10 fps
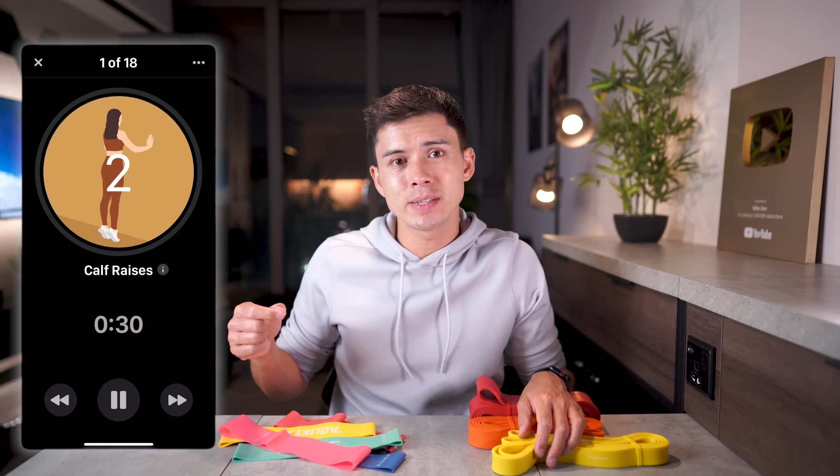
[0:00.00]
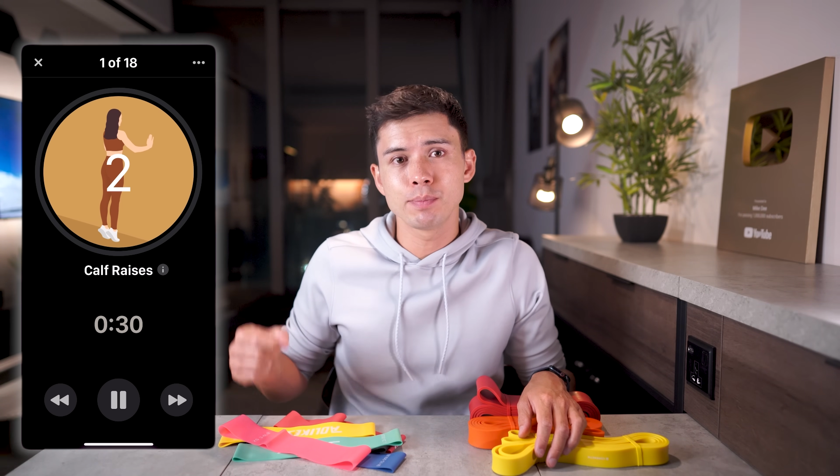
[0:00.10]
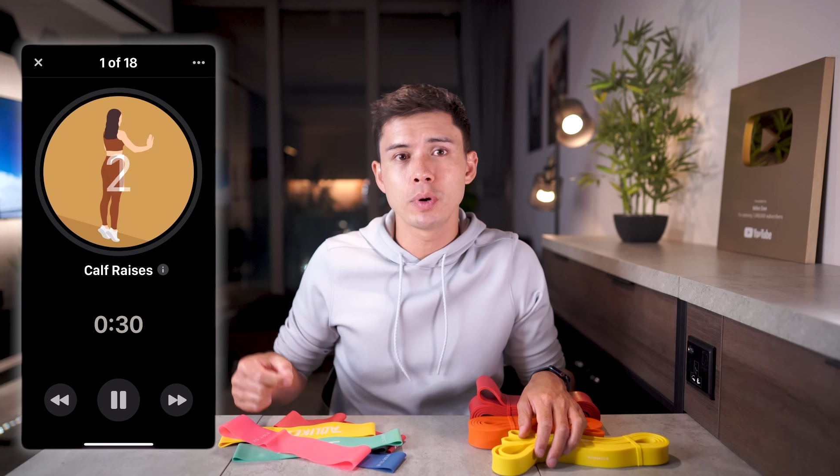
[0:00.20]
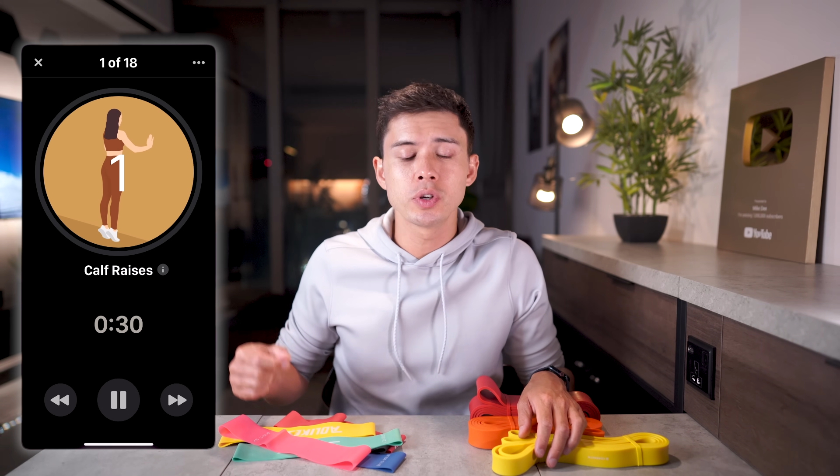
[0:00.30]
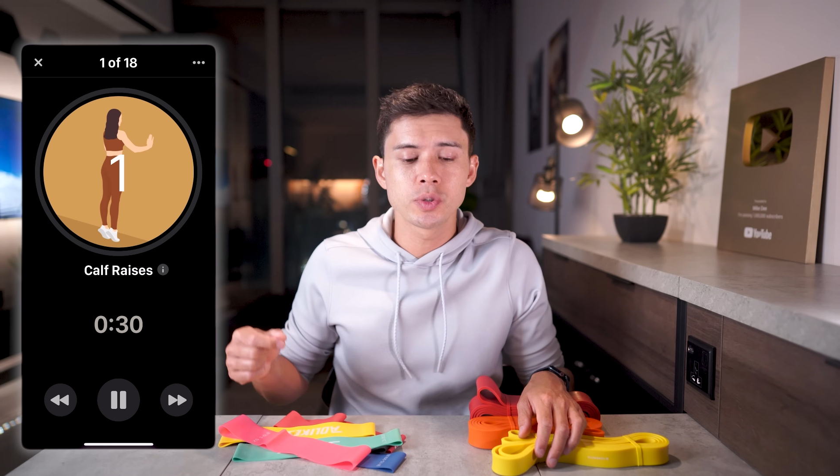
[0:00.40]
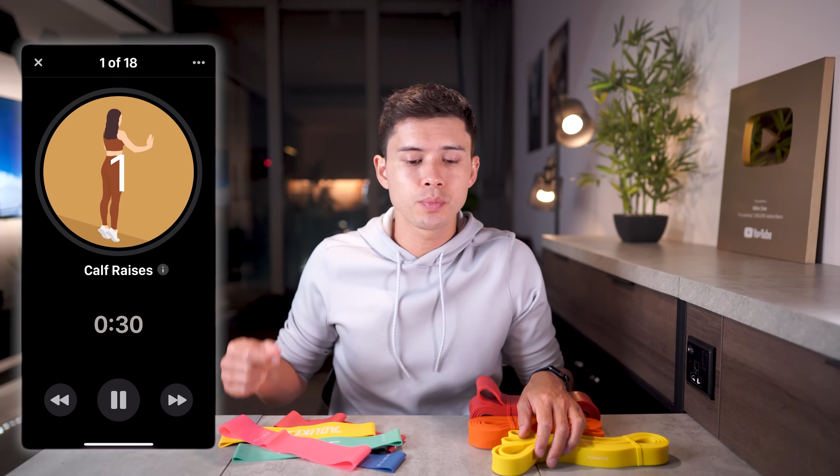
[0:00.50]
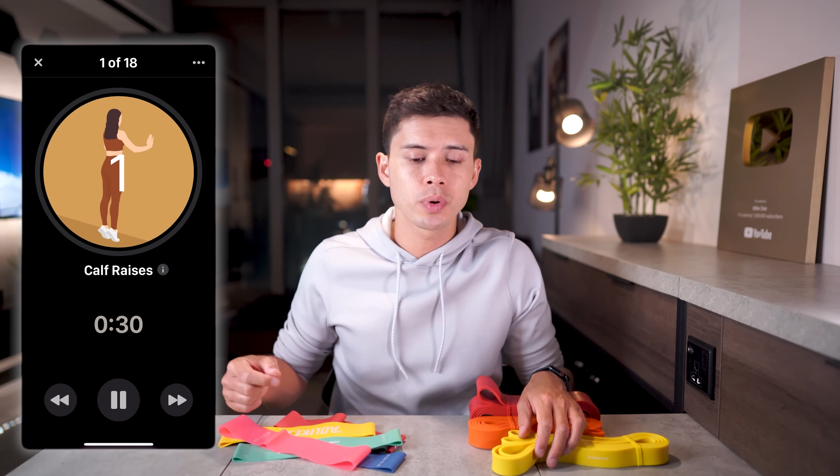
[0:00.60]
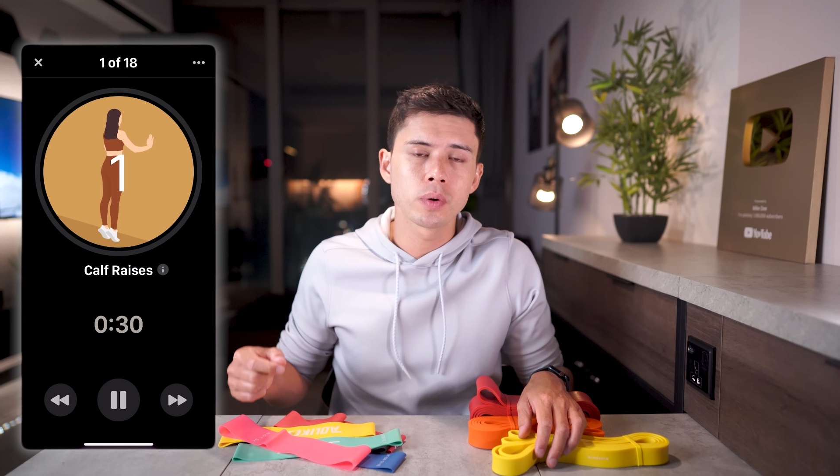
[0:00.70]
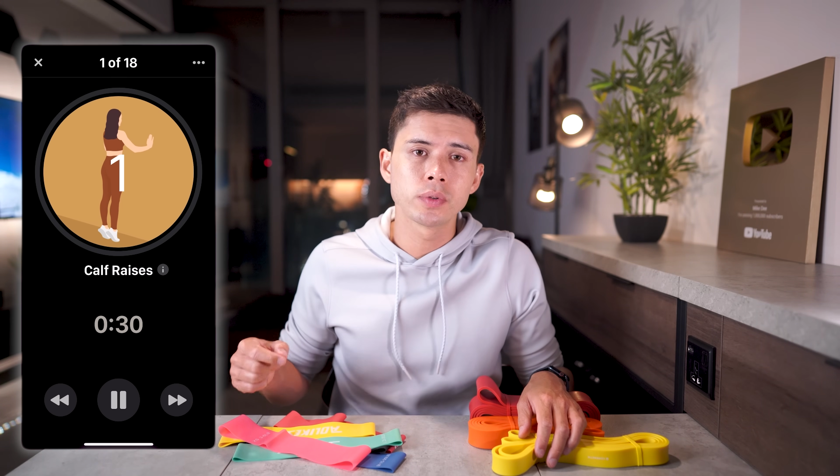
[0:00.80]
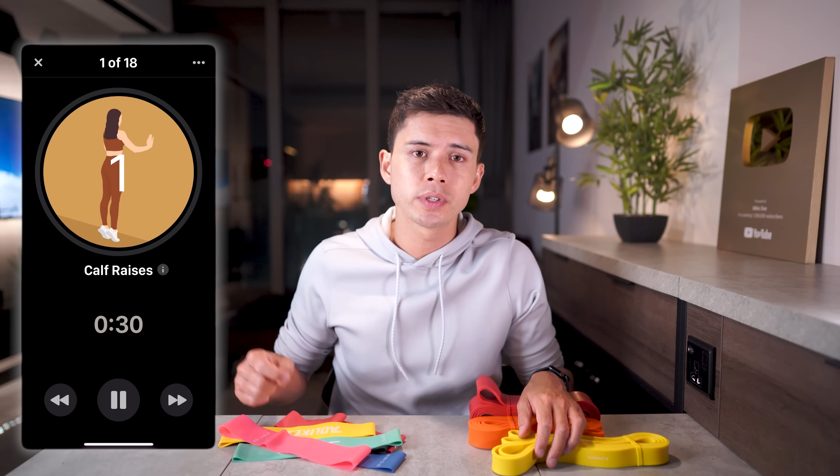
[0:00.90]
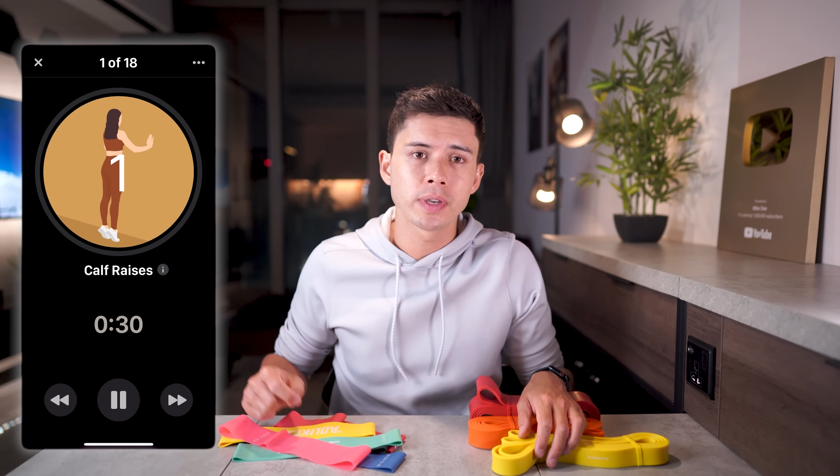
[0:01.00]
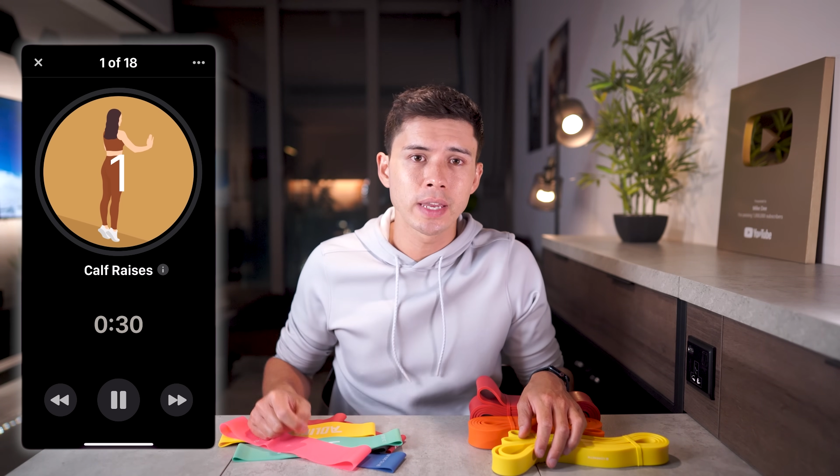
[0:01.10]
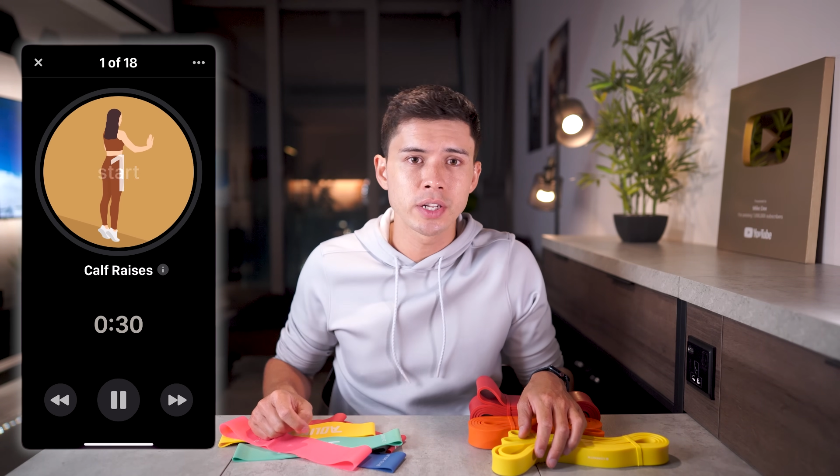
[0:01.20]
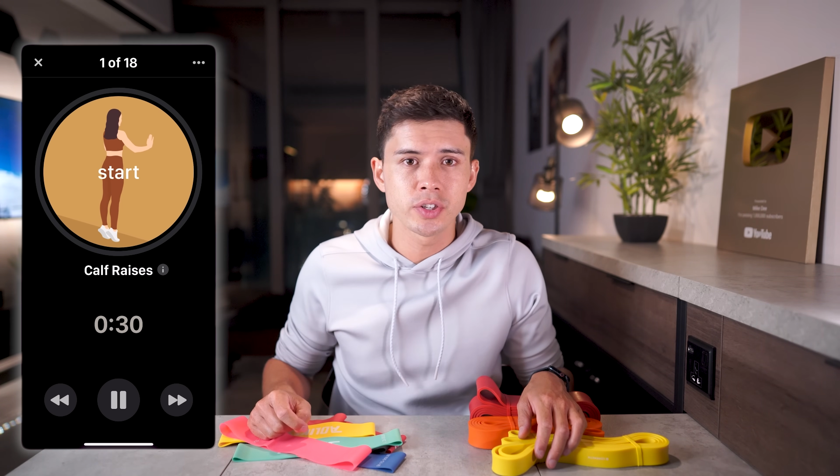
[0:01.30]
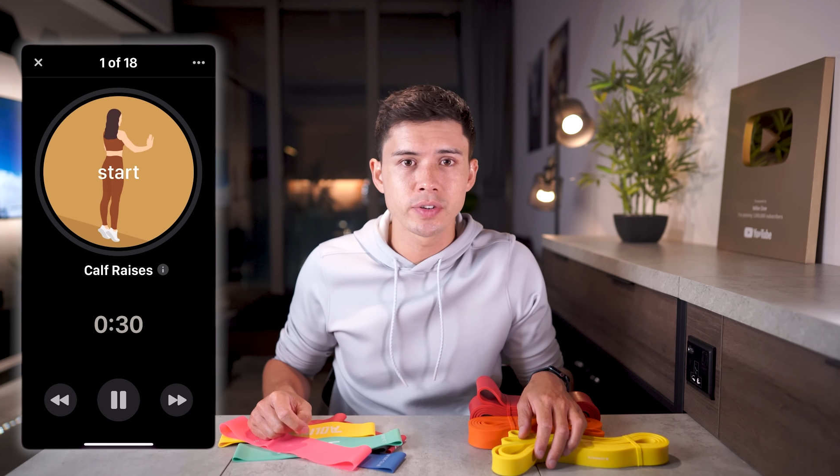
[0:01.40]
is most prone to
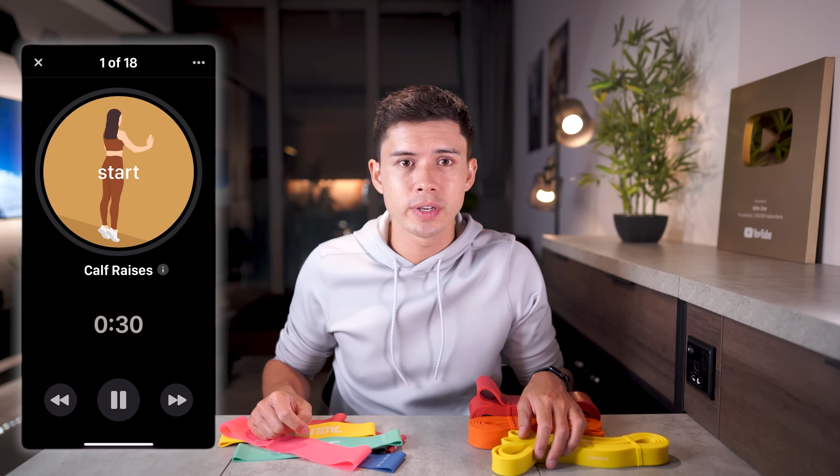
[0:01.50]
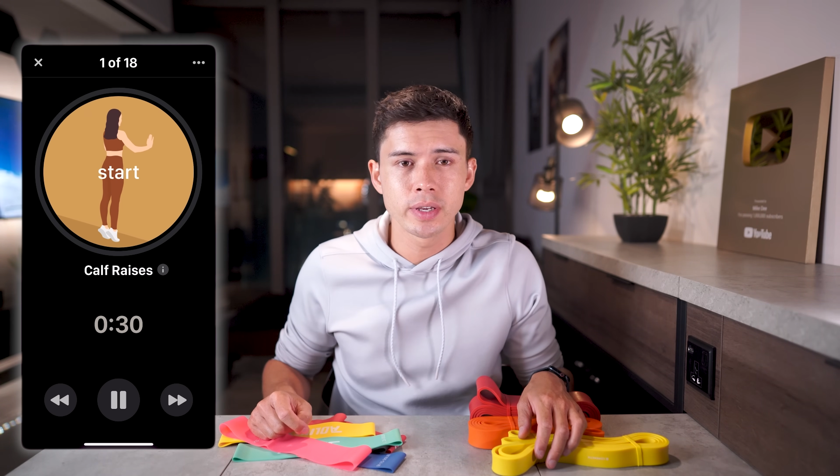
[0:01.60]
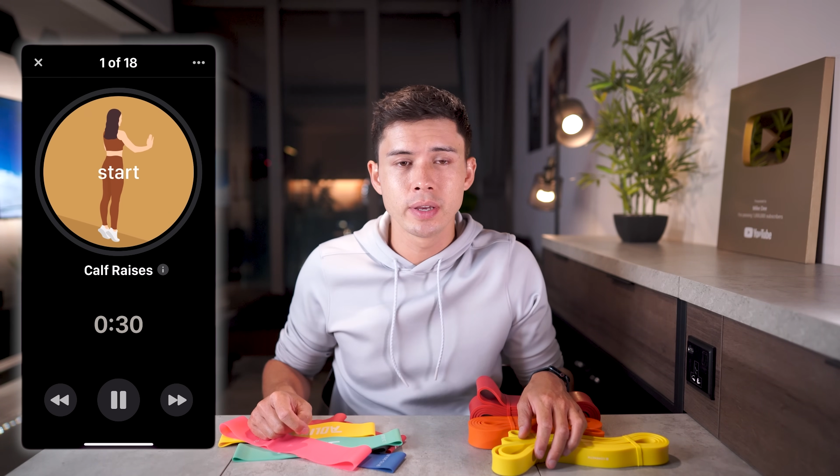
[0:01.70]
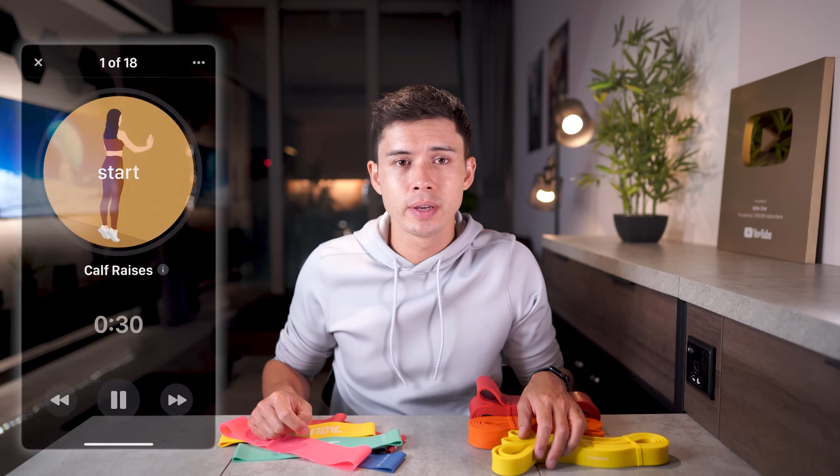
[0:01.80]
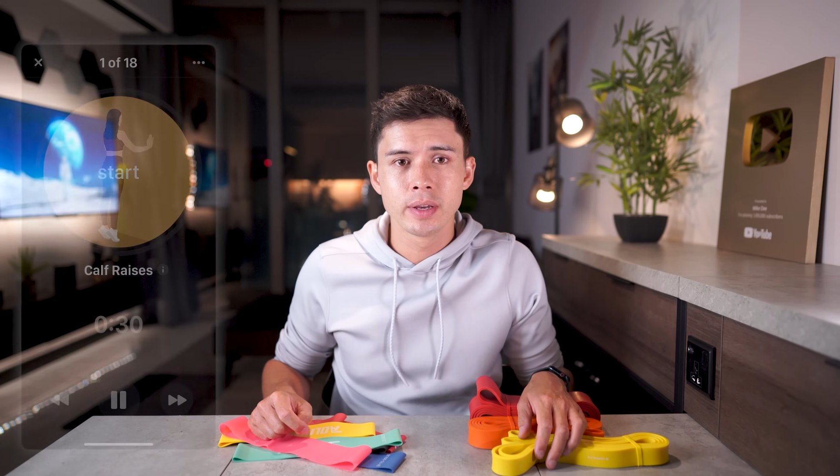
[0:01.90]
injury.